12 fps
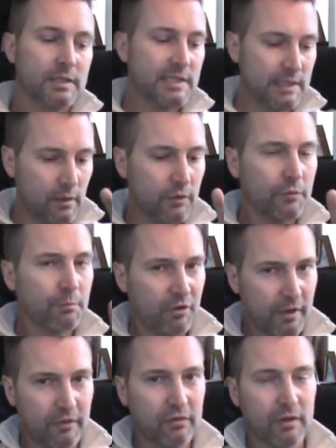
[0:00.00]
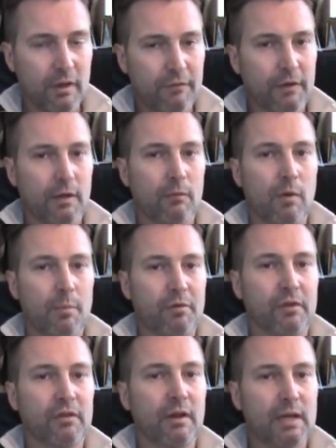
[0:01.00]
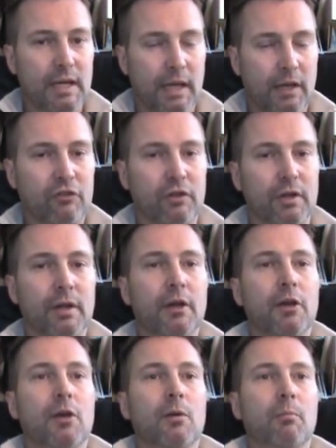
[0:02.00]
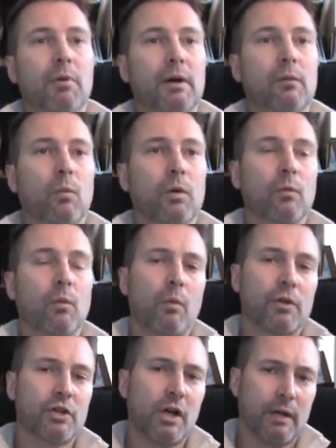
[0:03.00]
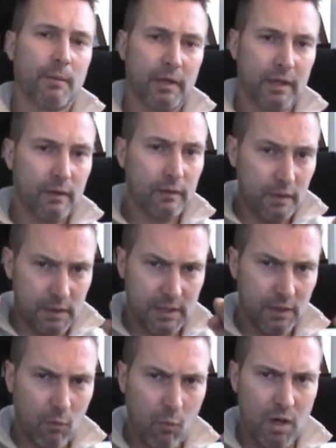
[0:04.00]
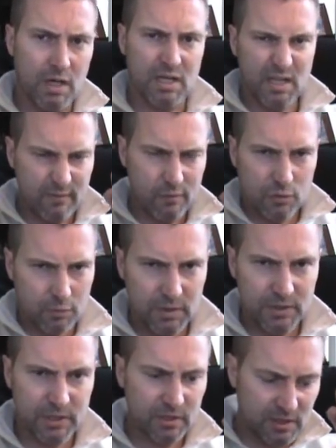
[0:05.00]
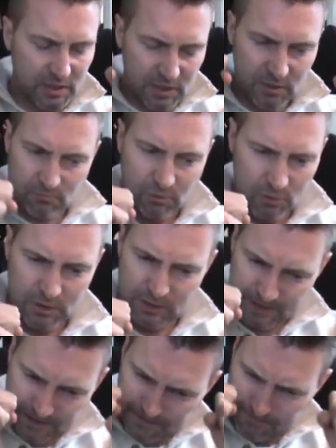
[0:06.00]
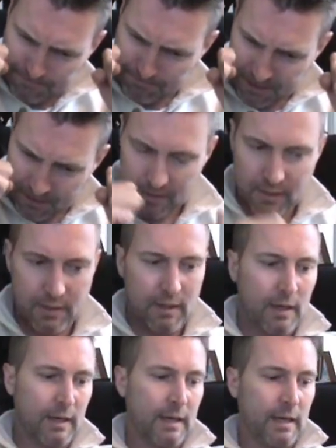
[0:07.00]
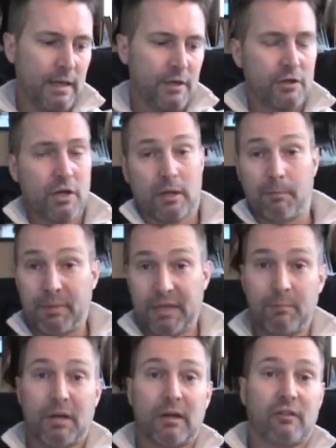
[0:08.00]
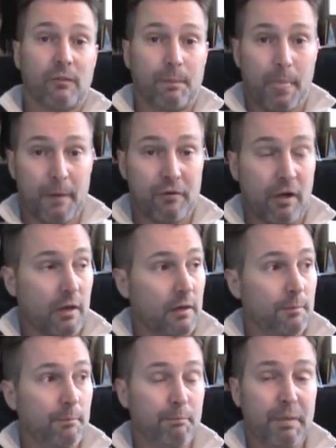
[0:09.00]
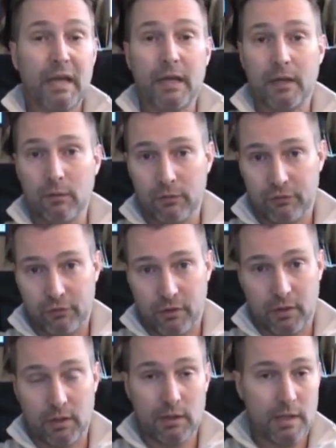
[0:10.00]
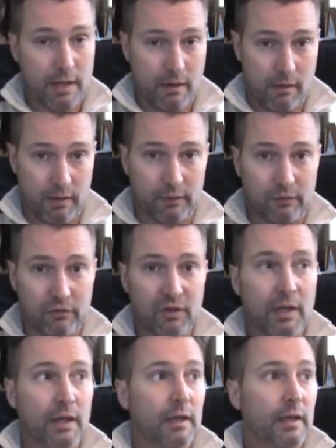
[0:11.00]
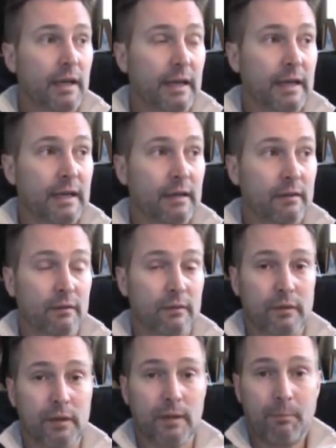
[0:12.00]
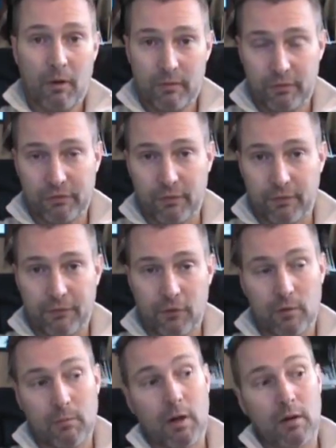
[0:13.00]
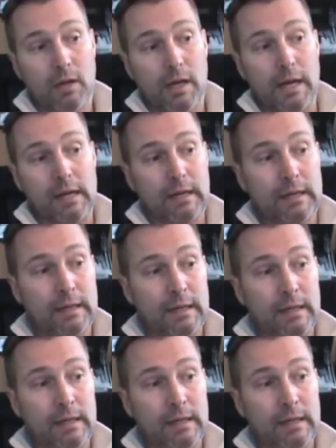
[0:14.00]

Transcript: Still, there's pretty significant representation, but when we're talking about getting to the tier one and everyone's really serious and they're doing it, you're talking big bucks, you're talking big egos, you're talking a lot of arrogance, and the partners of the firm are like,